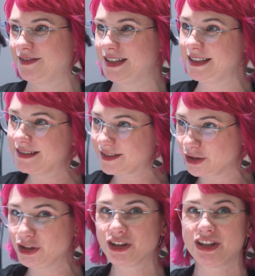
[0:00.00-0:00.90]
It needs to
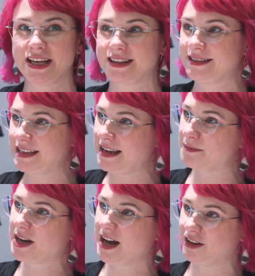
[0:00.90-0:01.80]
look like the same
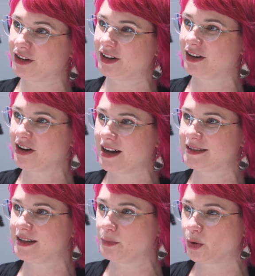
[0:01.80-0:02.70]
color
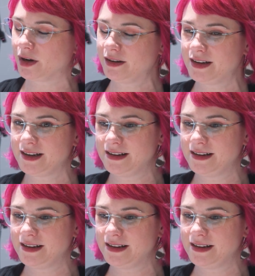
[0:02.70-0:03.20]
across the board.